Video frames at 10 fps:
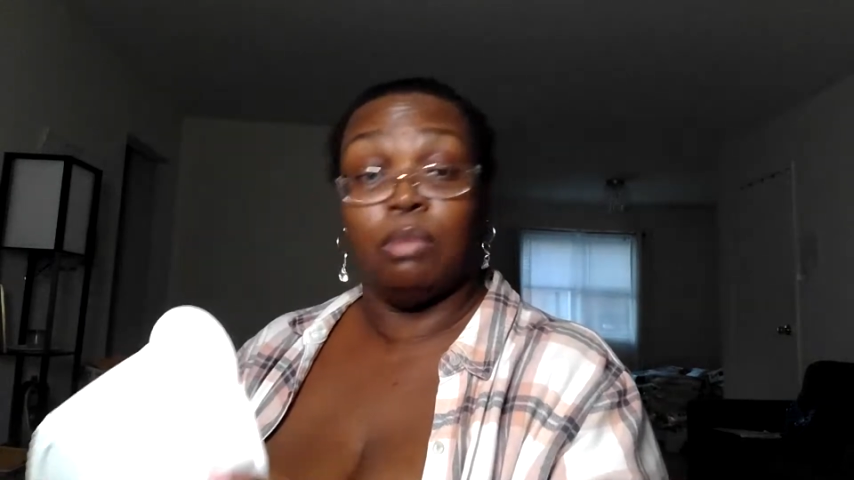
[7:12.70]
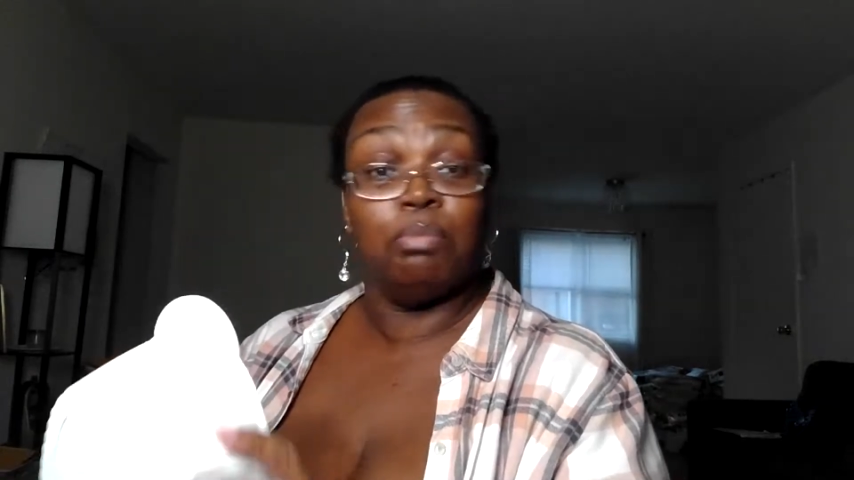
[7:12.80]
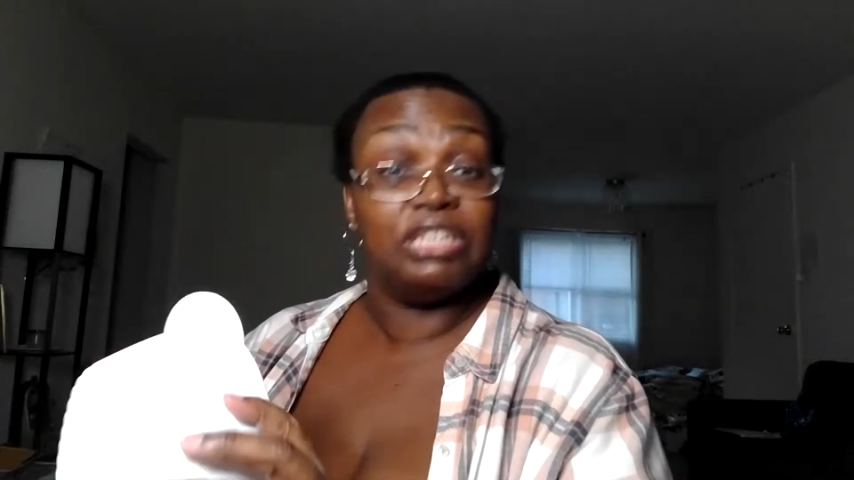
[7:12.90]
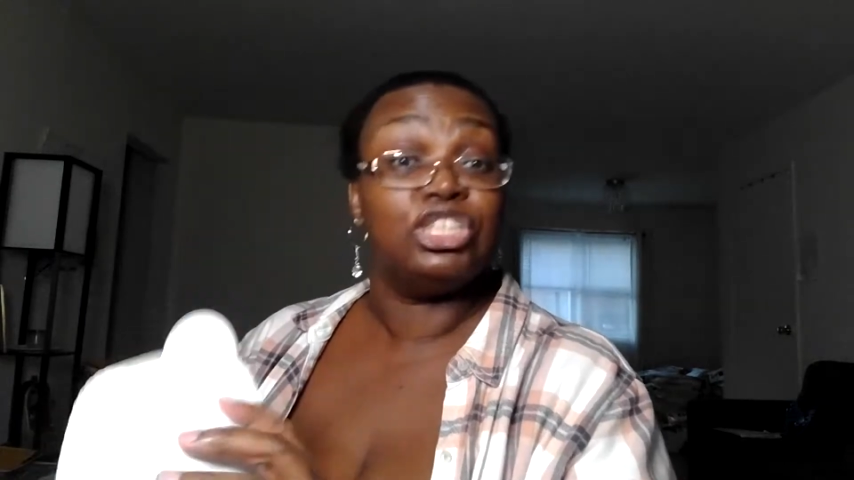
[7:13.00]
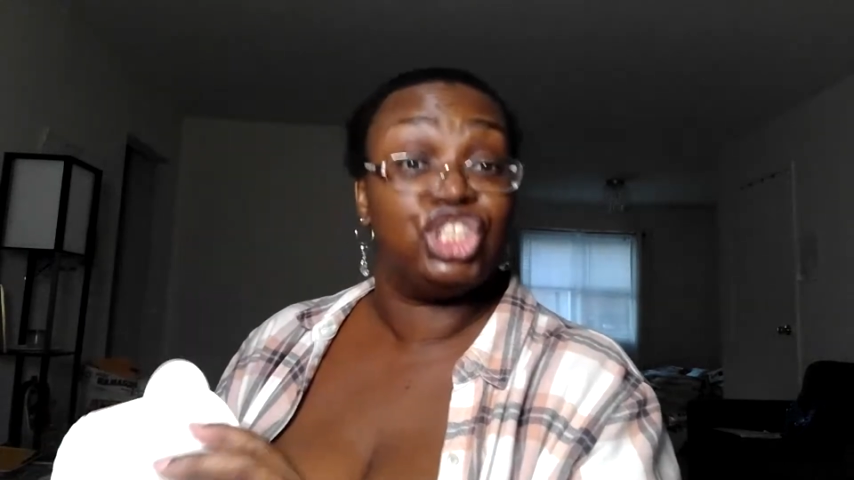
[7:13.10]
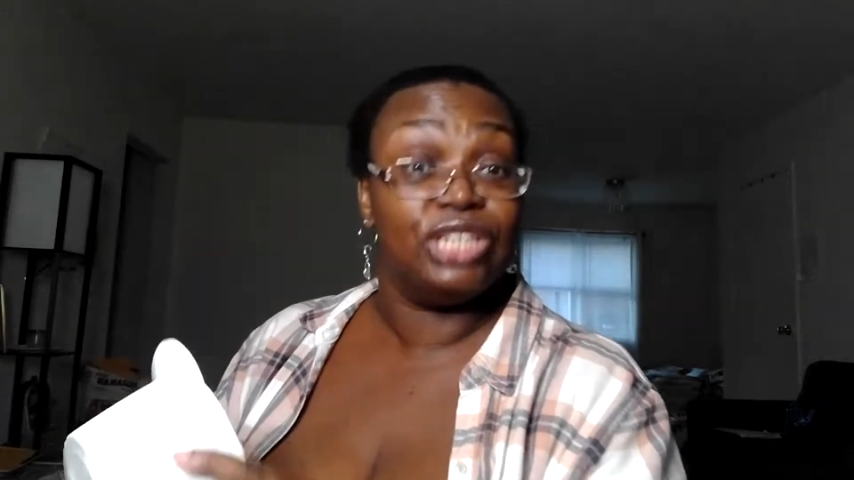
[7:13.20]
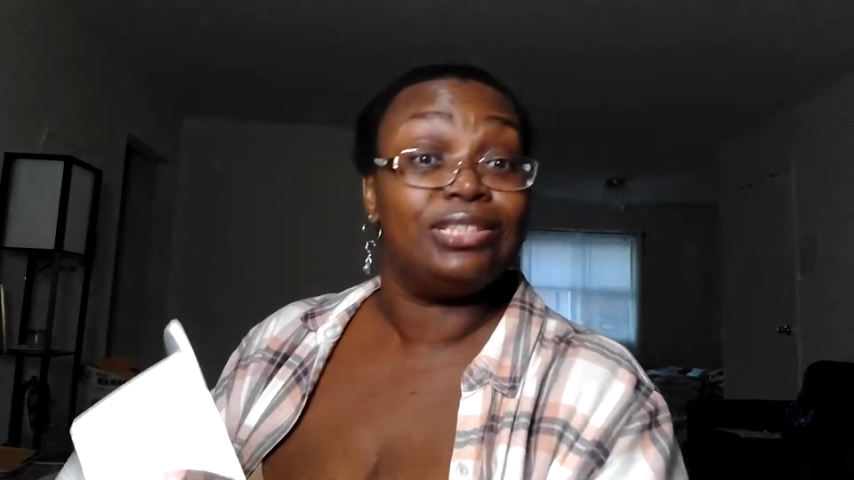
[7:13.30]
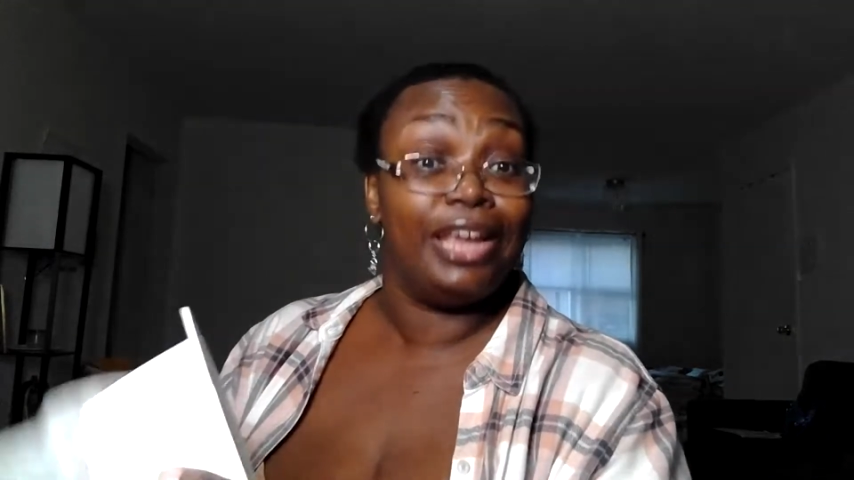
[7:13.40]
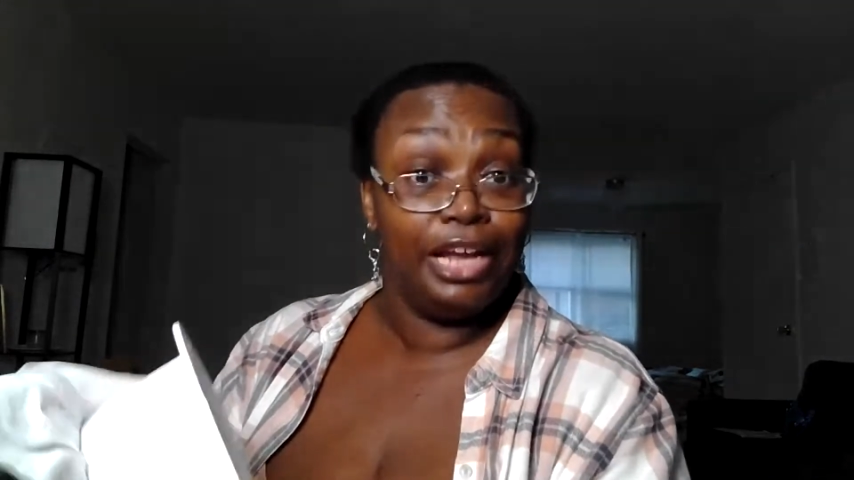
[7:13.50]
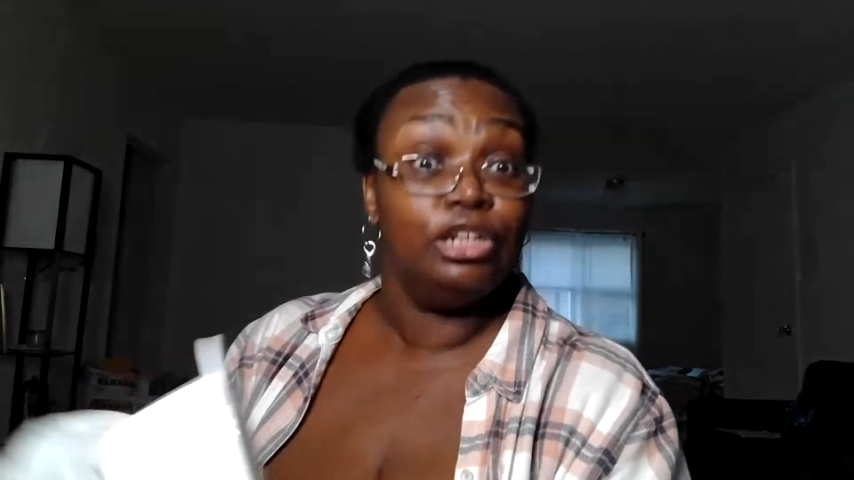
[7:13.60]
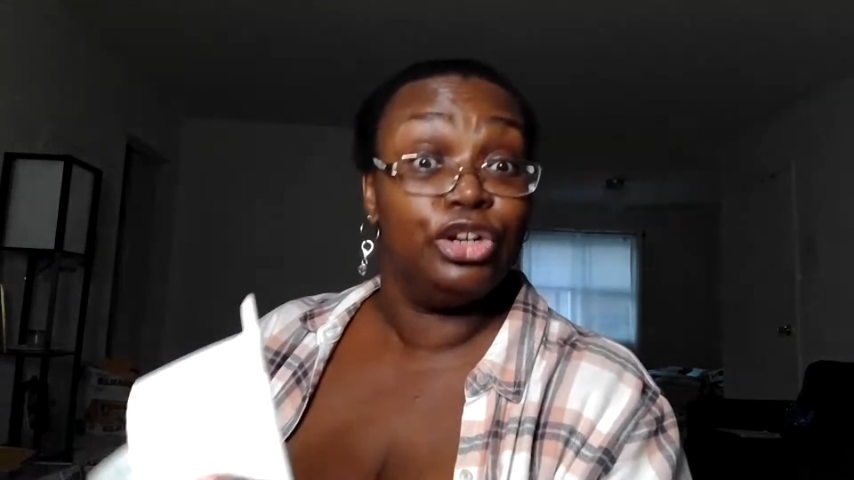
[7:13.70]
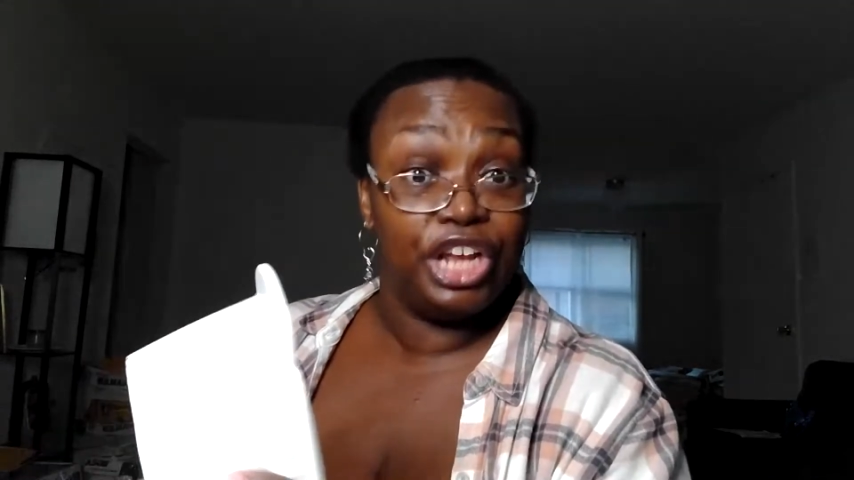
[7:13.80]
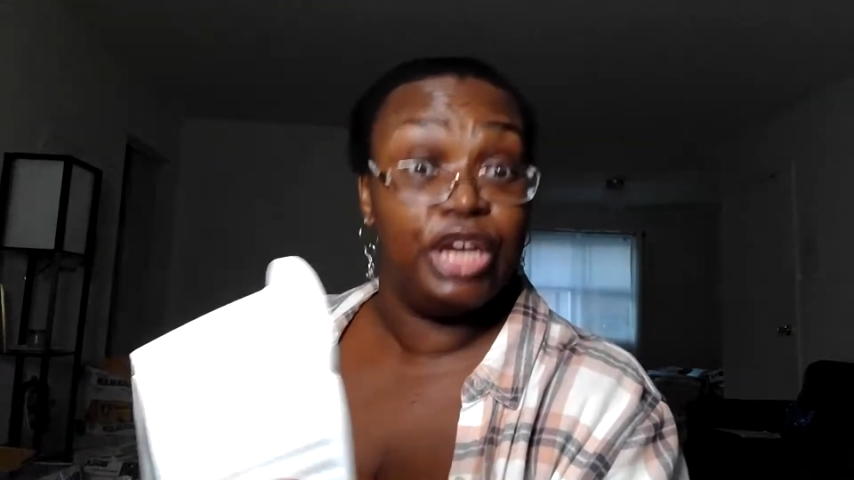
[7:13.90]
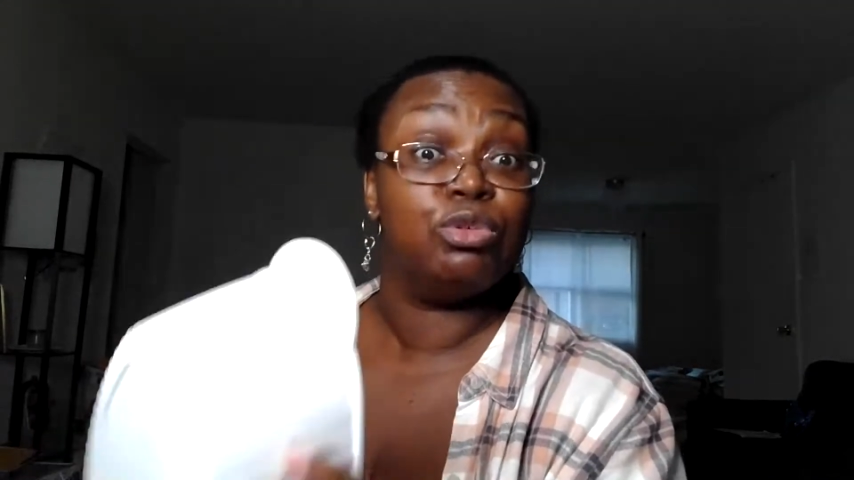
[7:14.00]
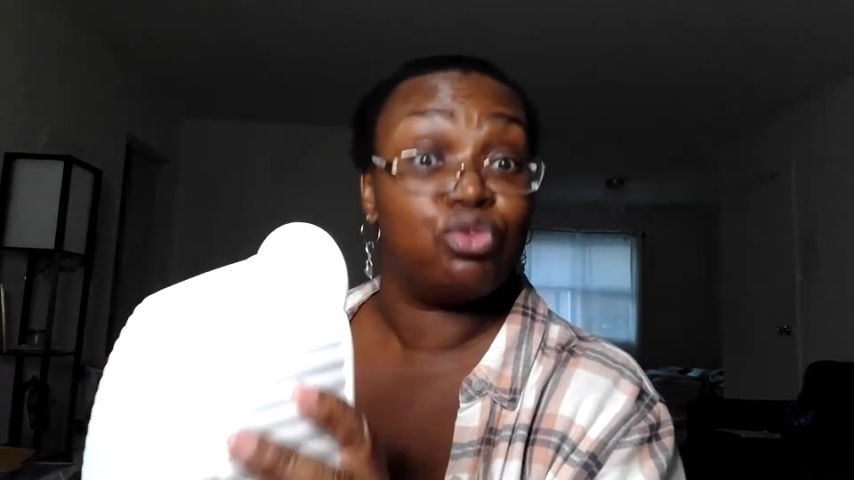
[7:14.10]
But the shit that Hitler
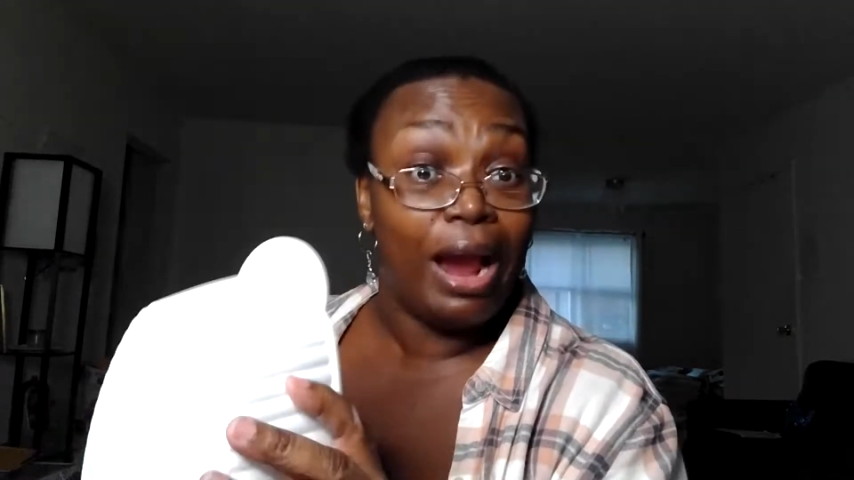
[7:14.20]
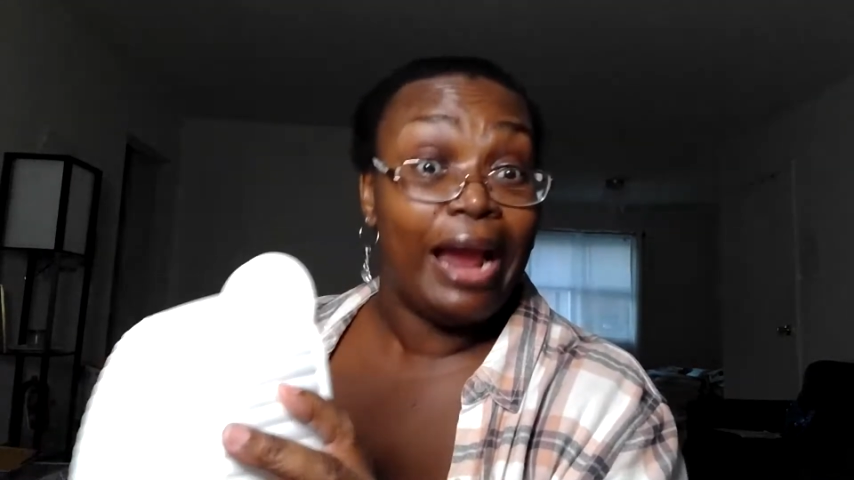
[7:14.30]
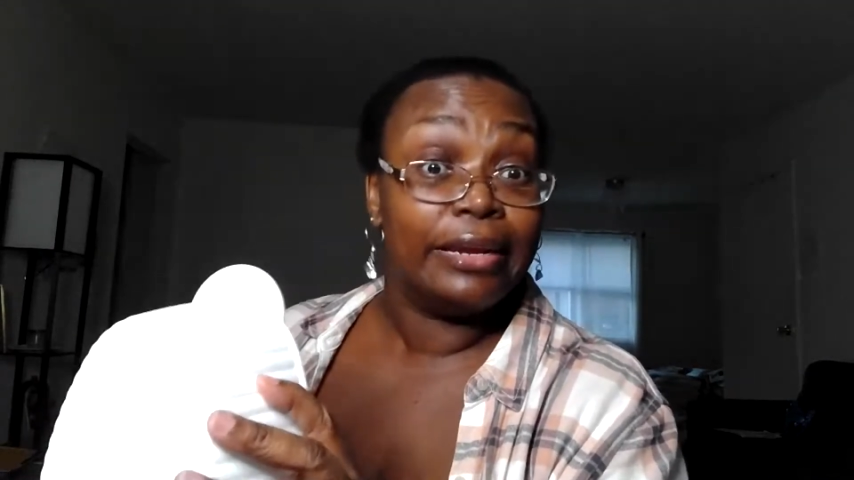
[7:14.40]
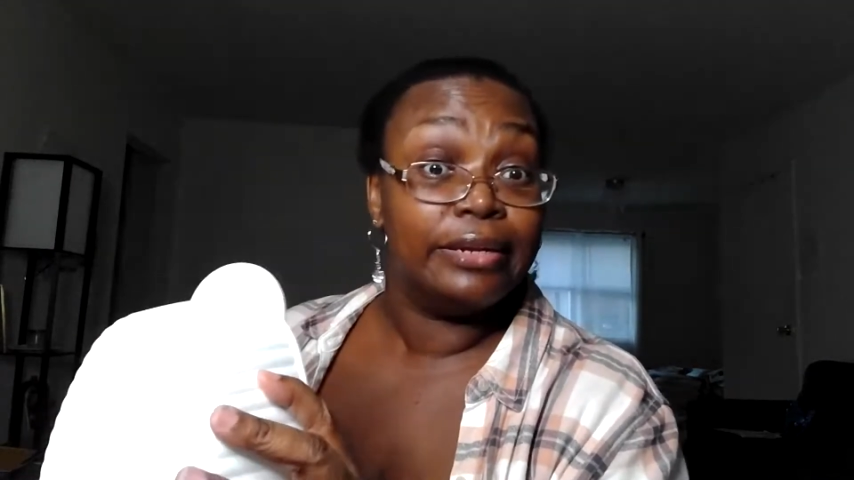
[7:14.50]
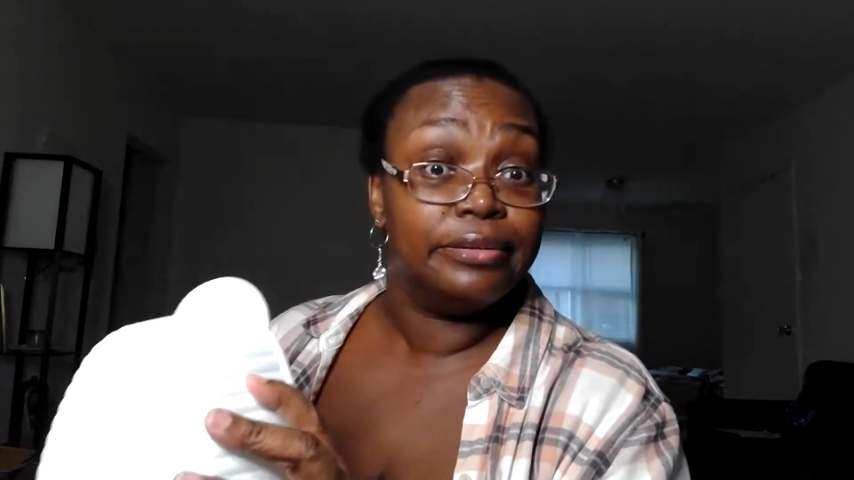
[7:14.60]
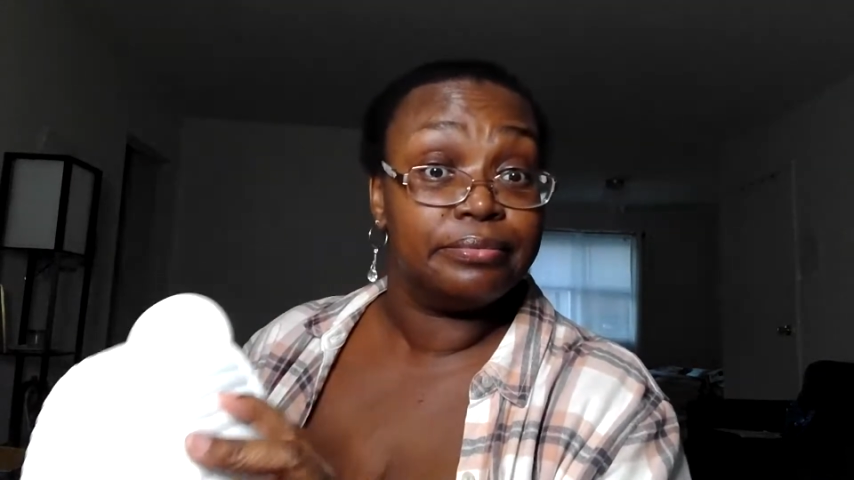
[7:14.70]
did was right.